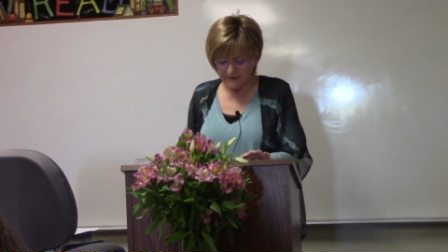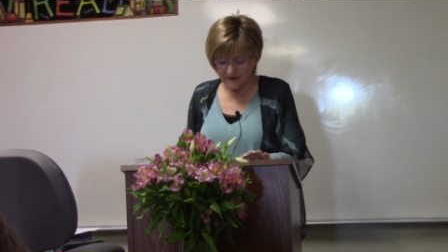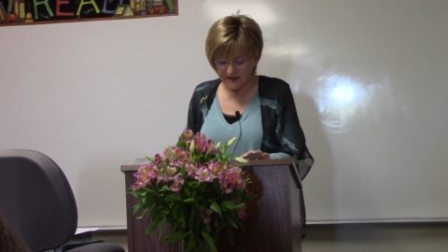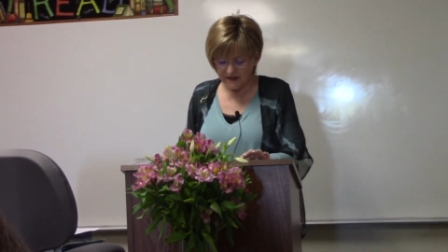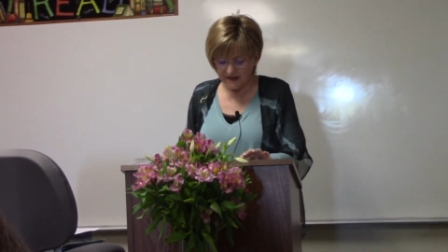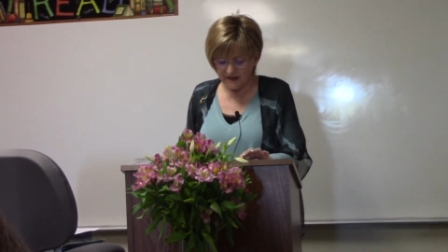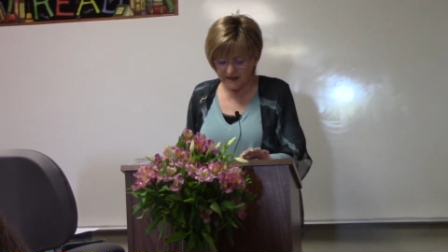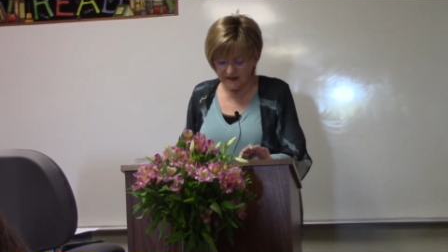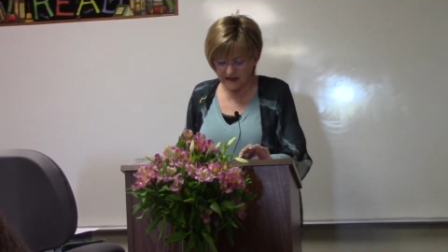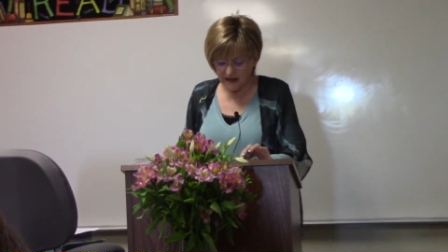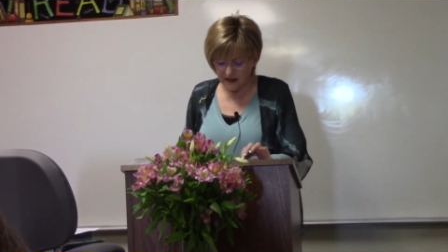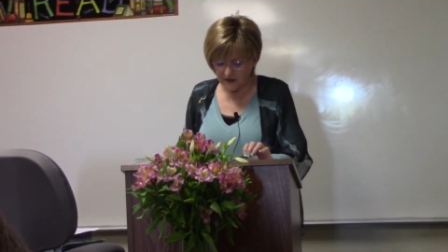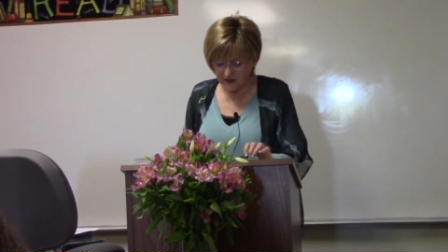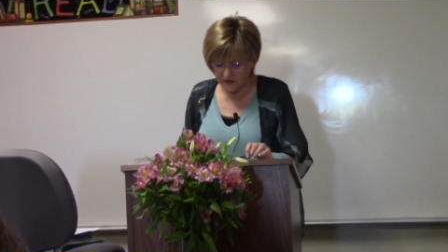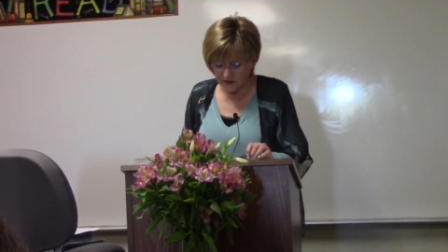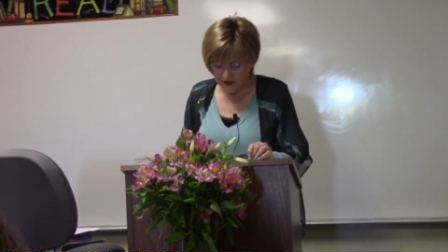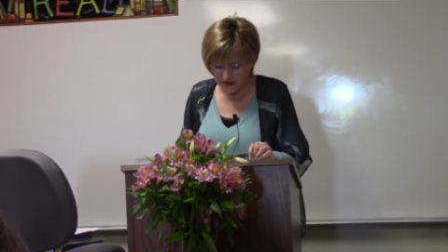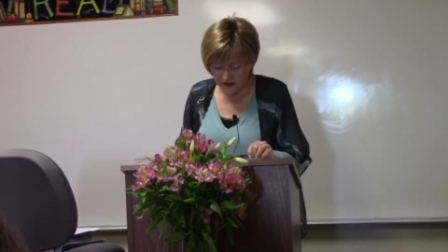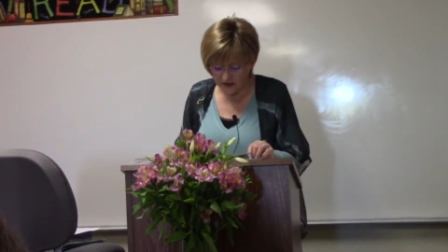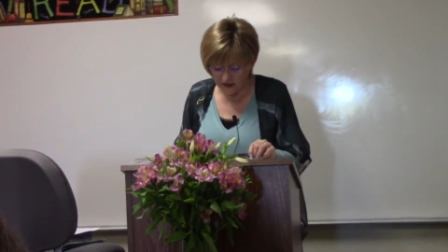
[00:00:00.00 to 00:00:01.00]
did it tell
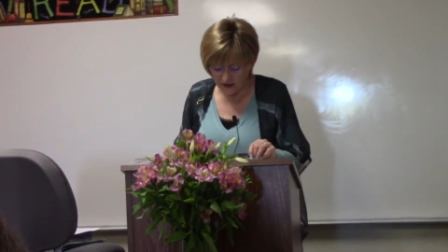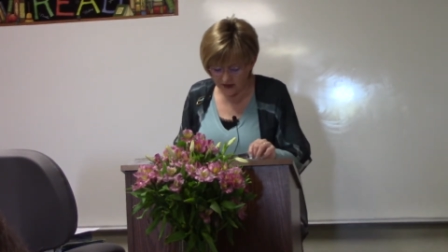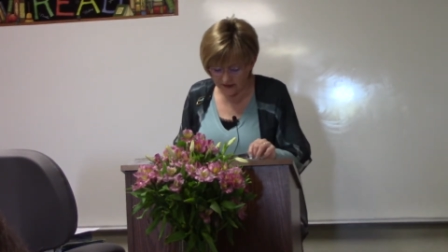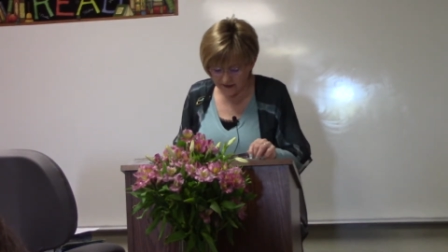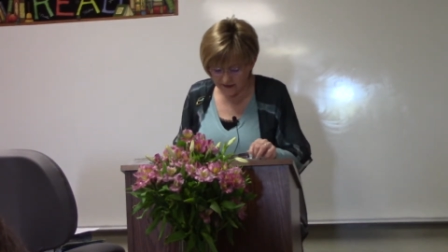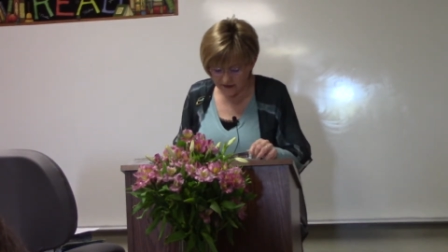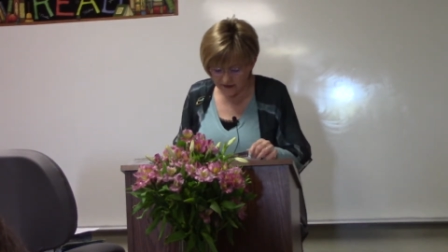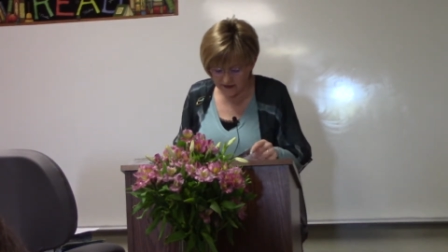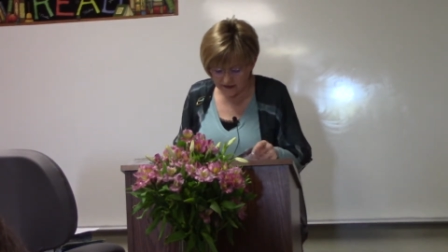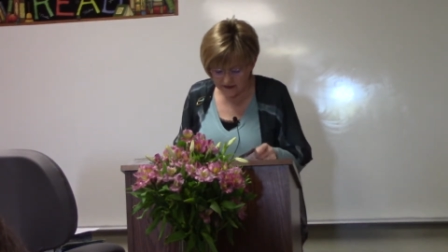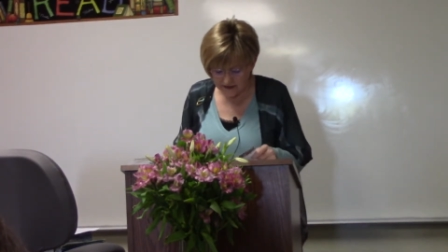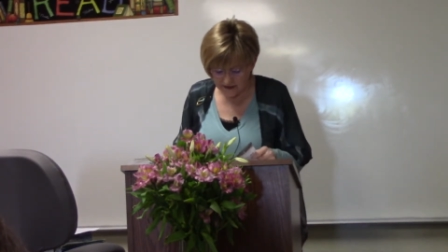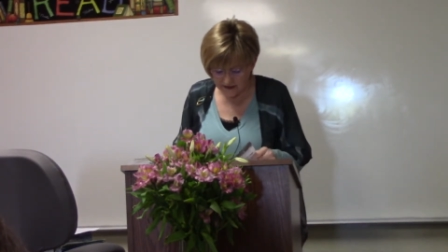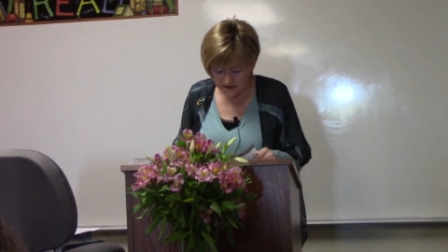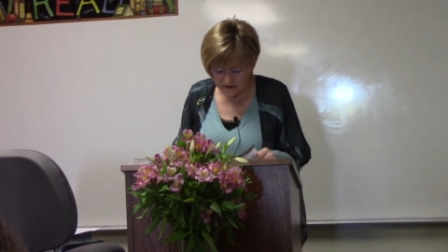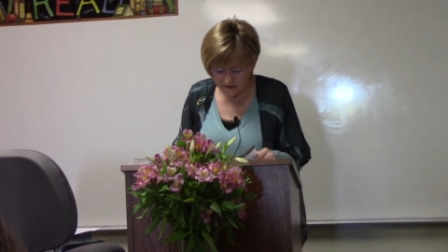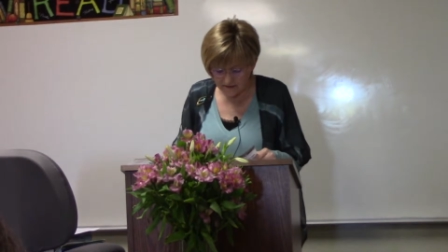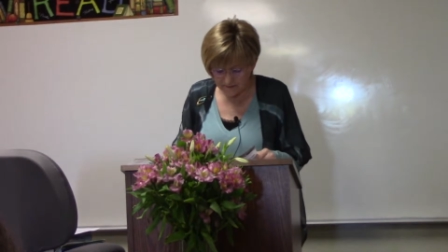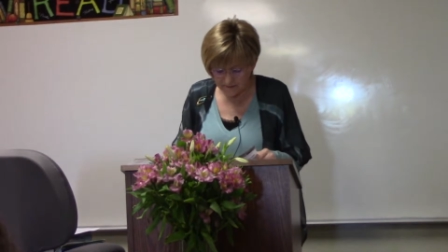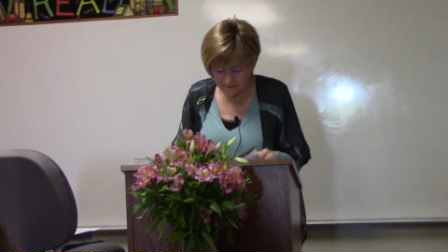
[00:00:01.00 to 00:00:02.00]
you in here? I think it
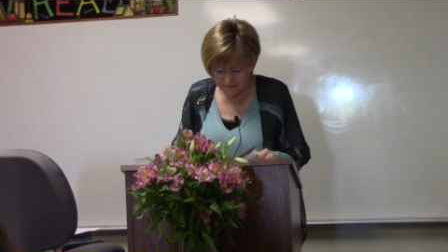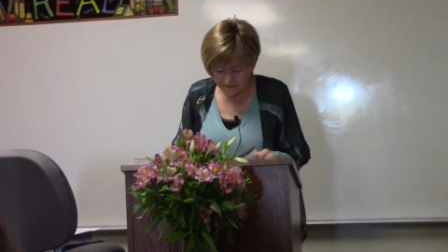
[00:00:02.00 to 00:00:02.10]
did.